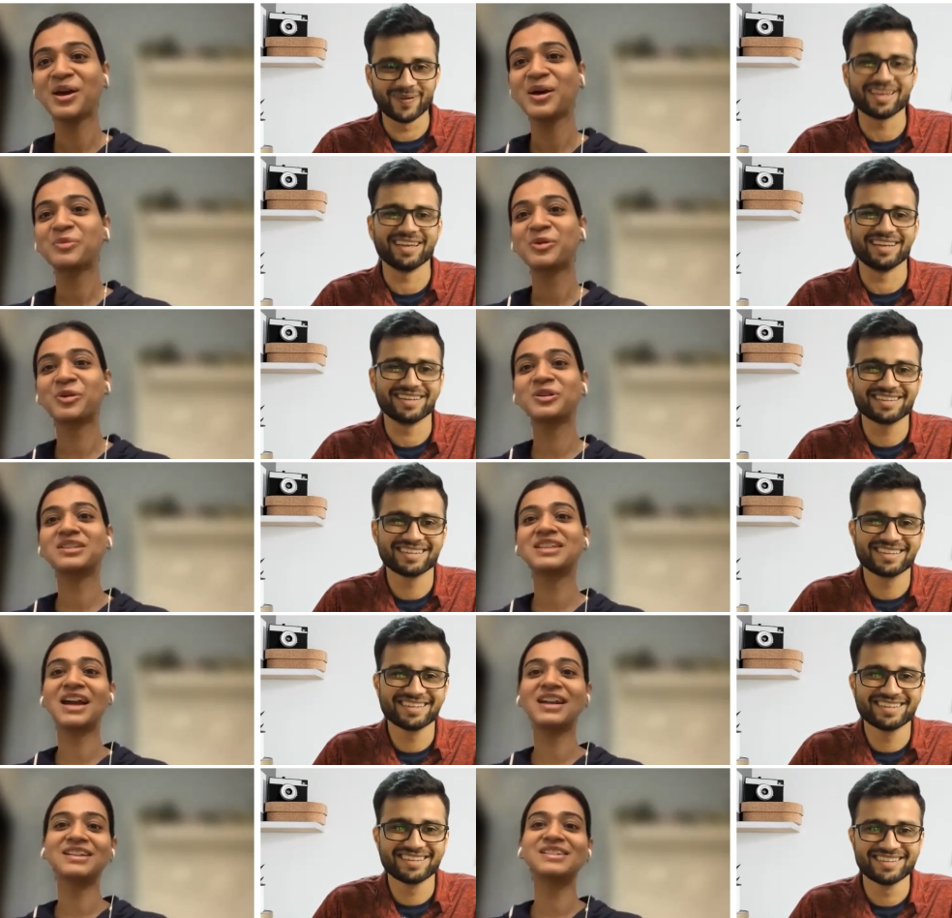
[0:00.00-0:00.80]
Speaker 1: Because
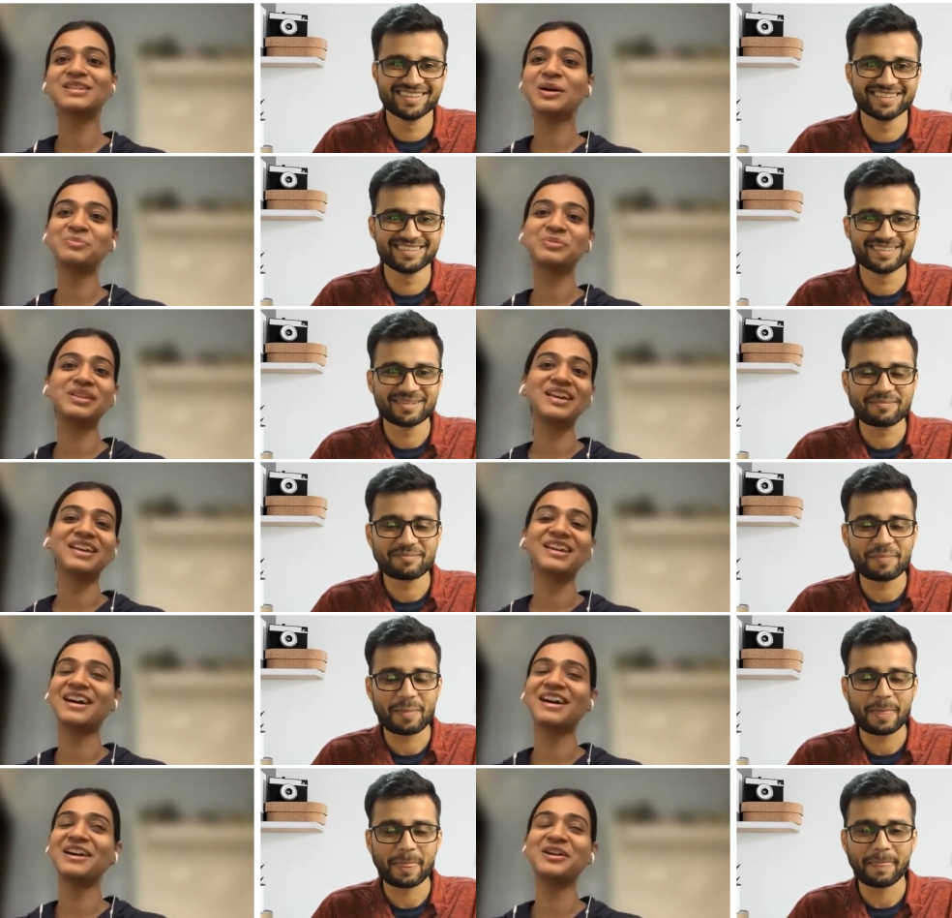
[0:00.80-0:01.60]
that is something
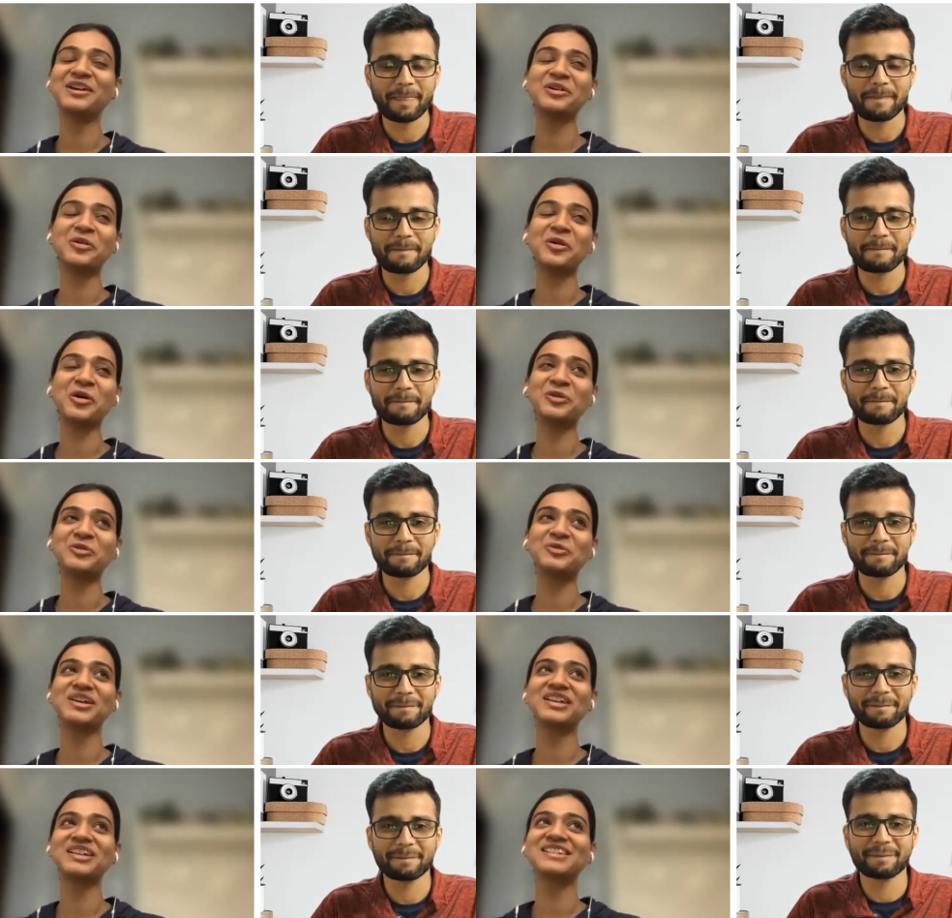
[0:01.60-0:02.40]
I
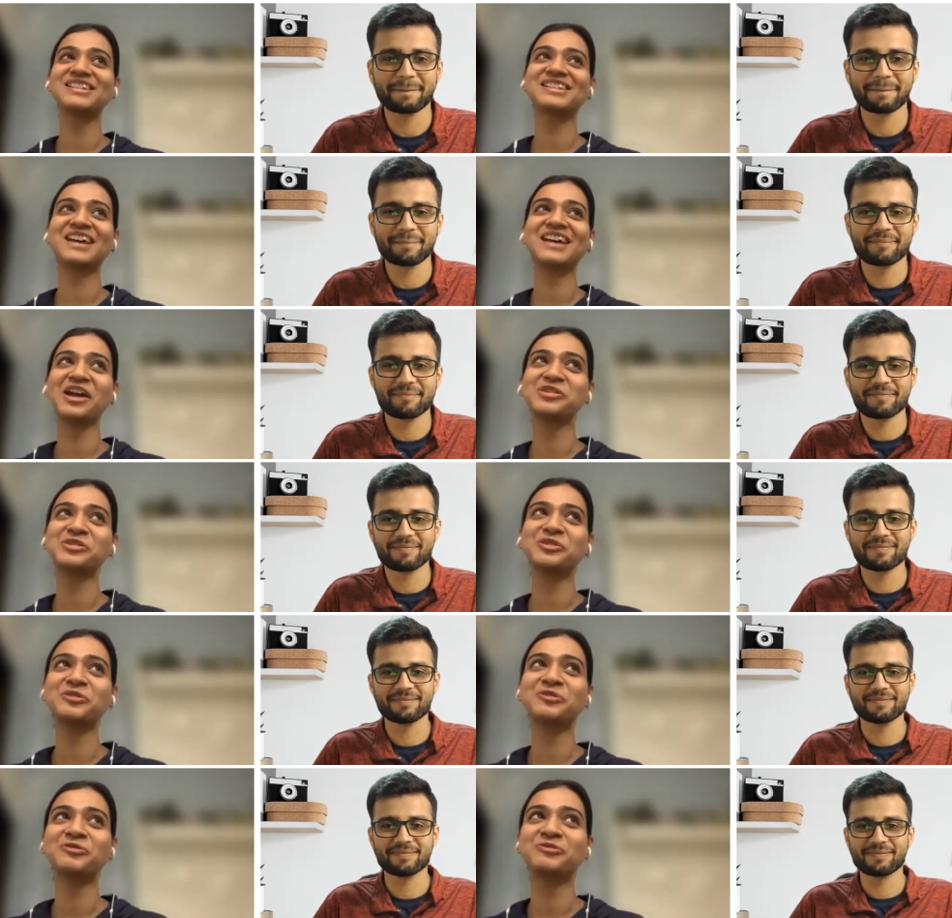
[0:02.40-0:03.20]
always
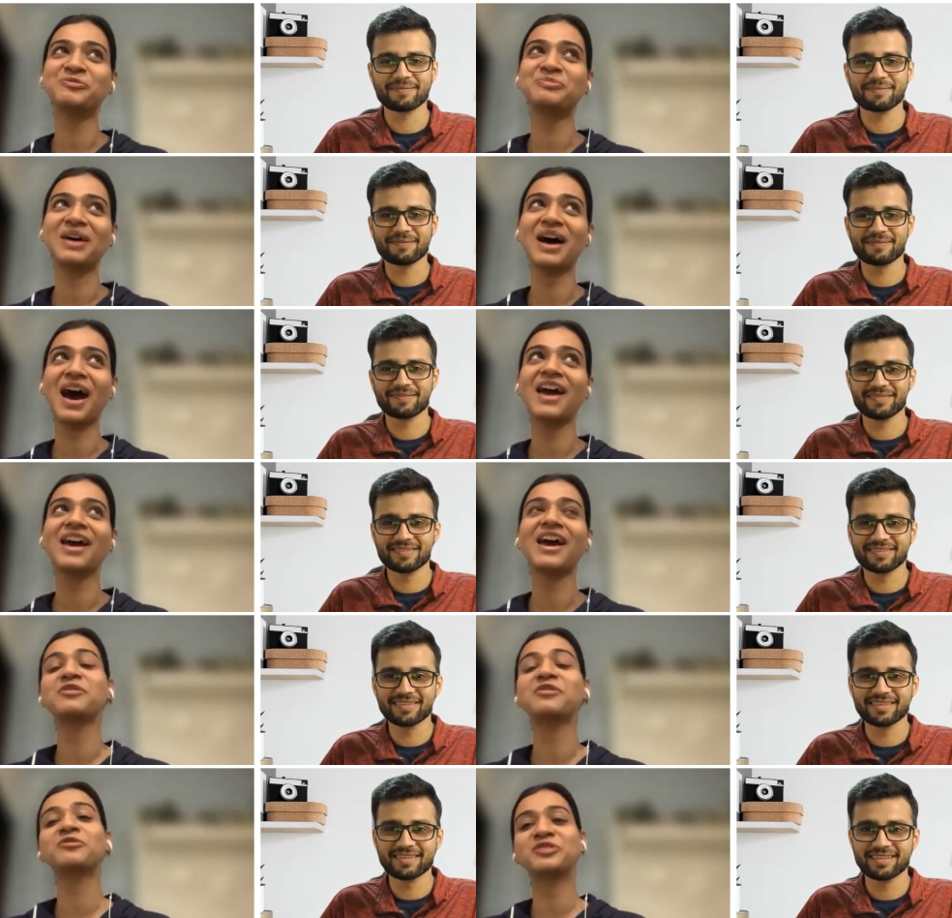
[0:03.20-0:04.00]
I
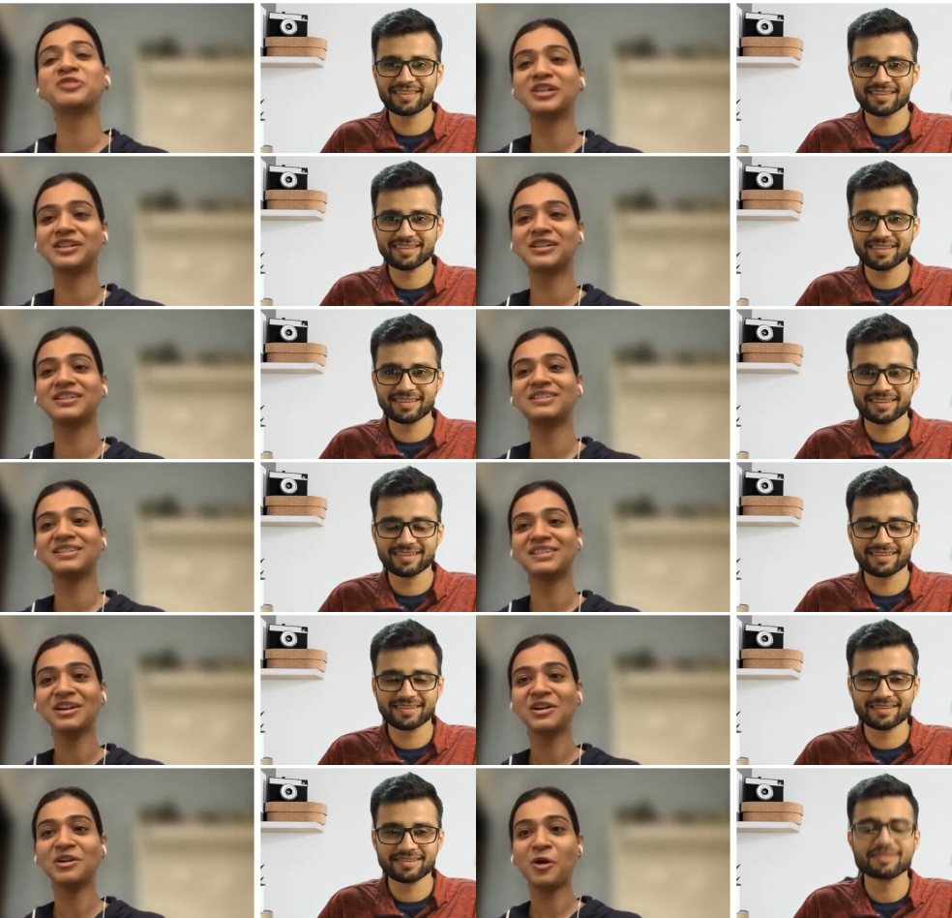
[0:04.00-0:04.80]
have a fear
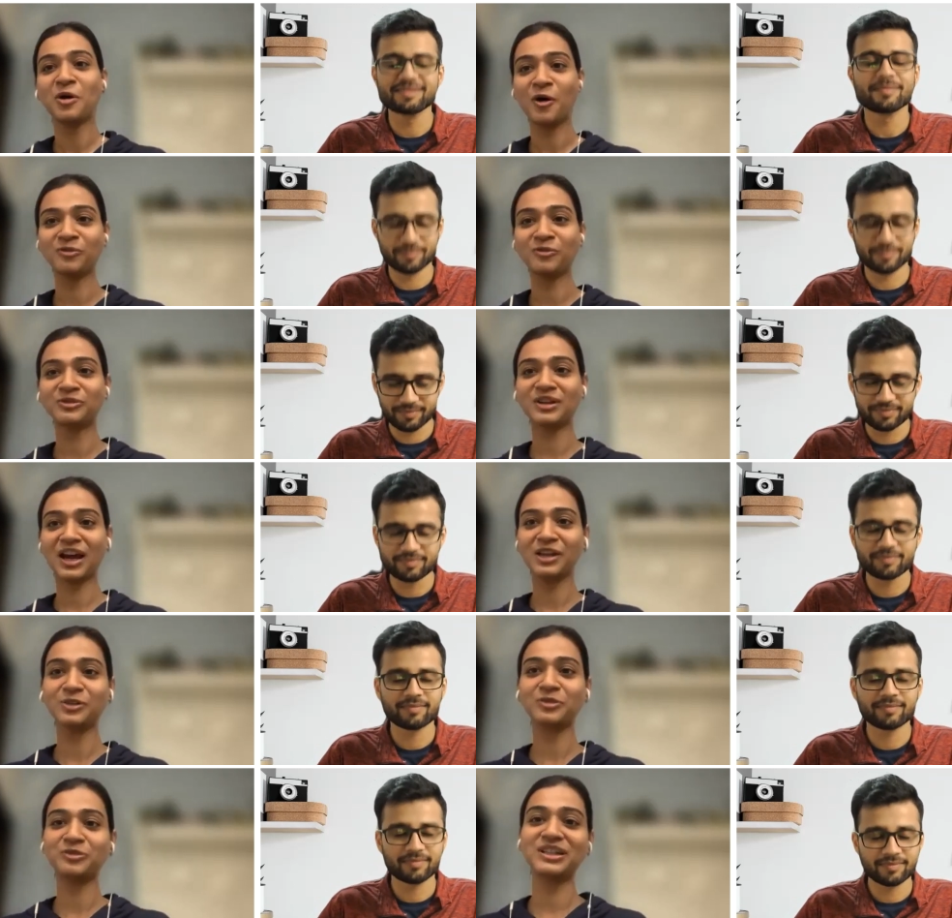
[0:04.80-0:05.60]
of
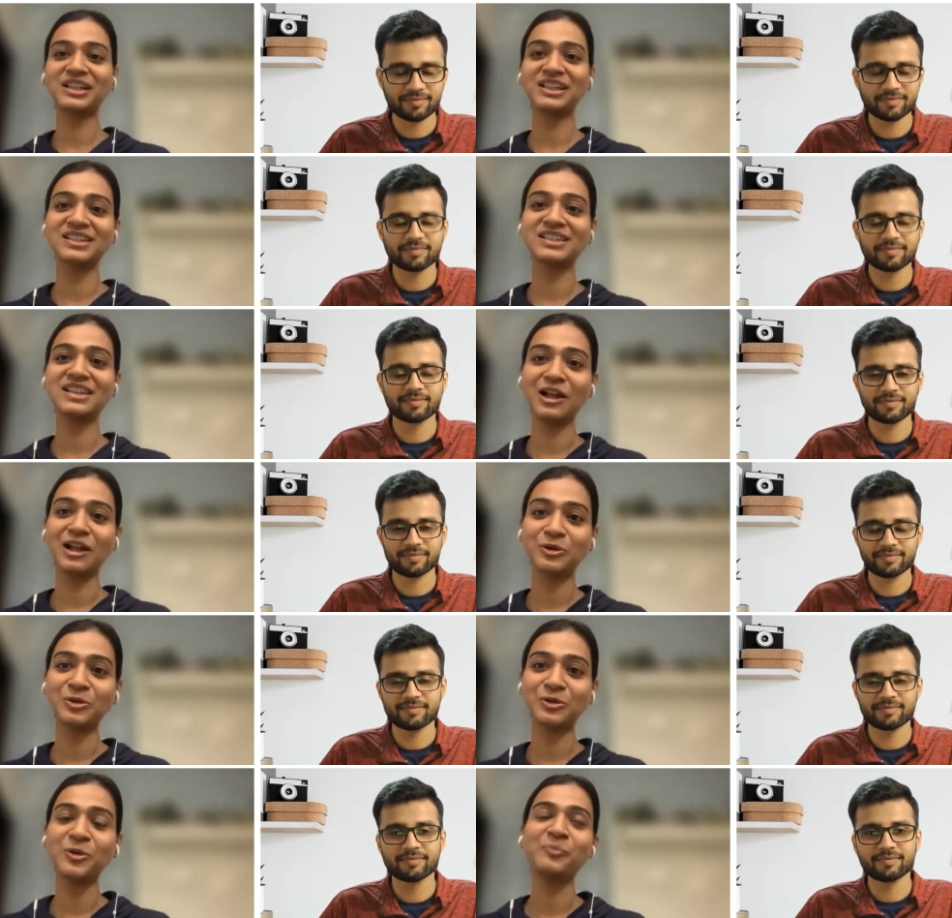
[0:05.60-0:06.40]
a DS
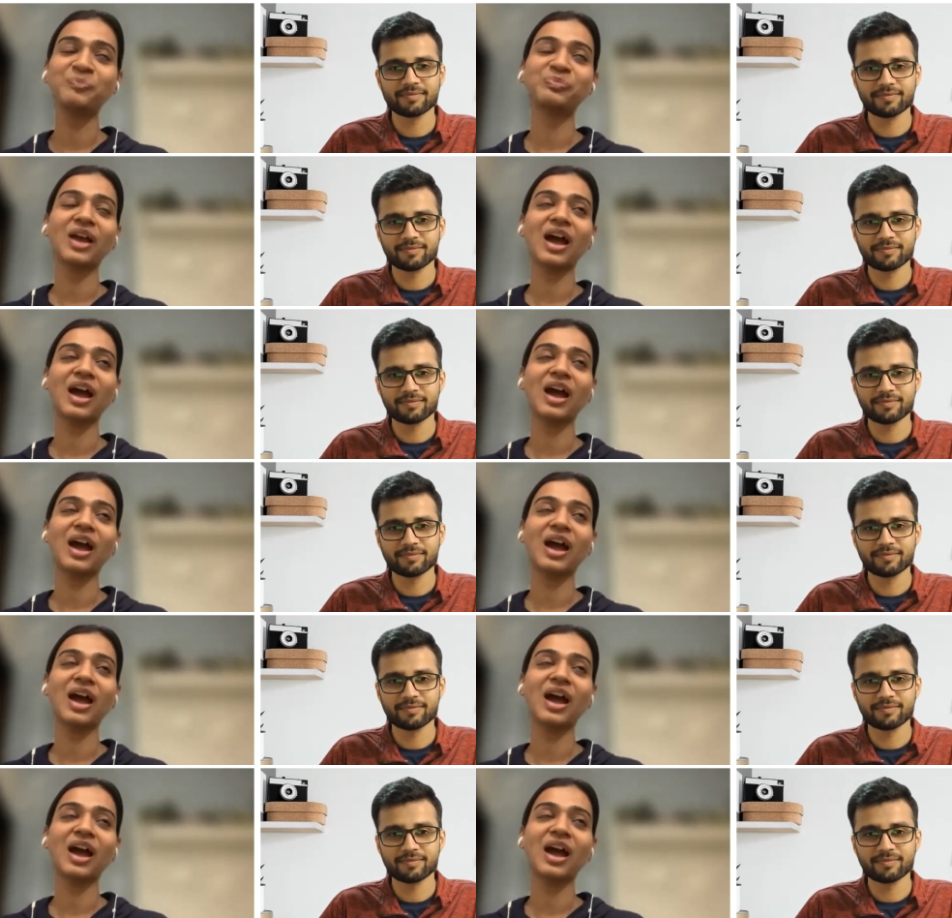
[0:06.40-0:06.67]
Algo.